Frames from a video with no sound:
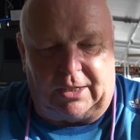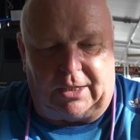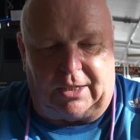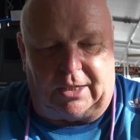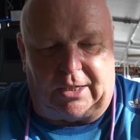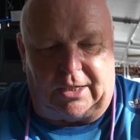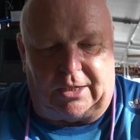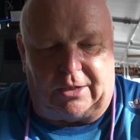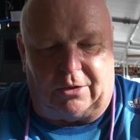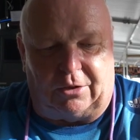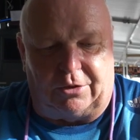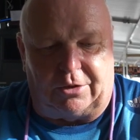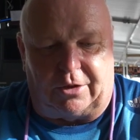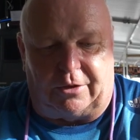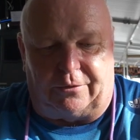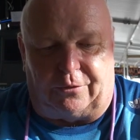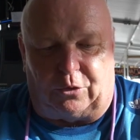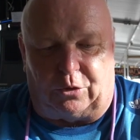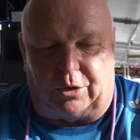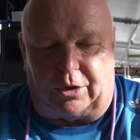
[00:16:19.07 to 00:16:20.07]
and
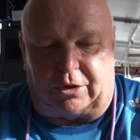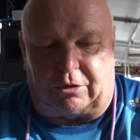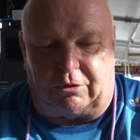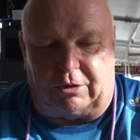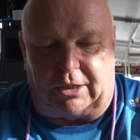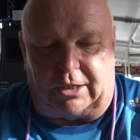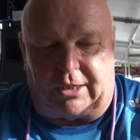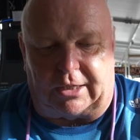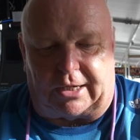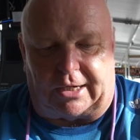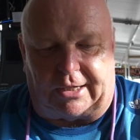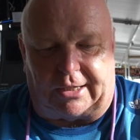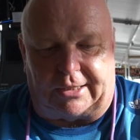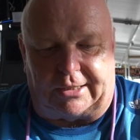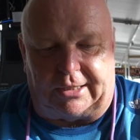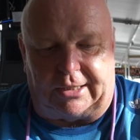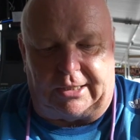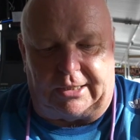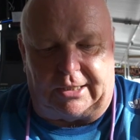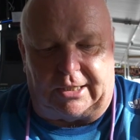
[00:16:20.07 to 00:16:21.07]
143 in
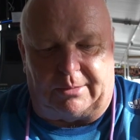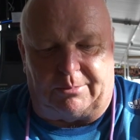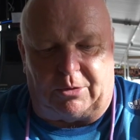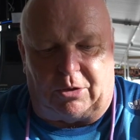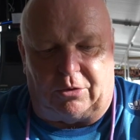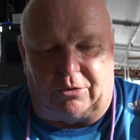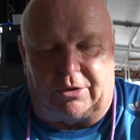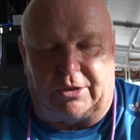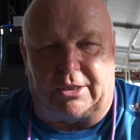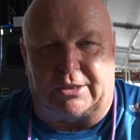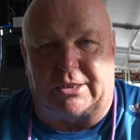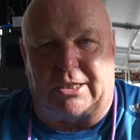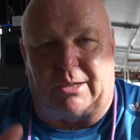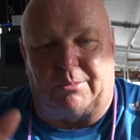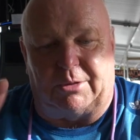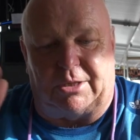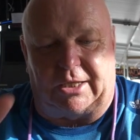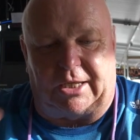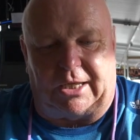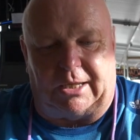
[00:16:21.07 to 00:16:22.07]
Granadilla de Abona, that's
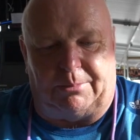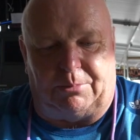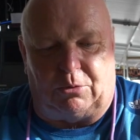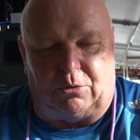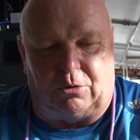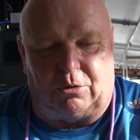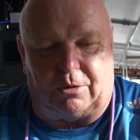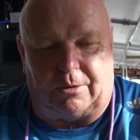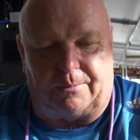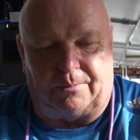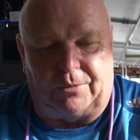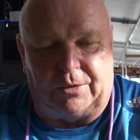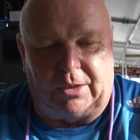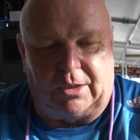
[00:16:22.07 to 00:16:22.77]
down by the airport.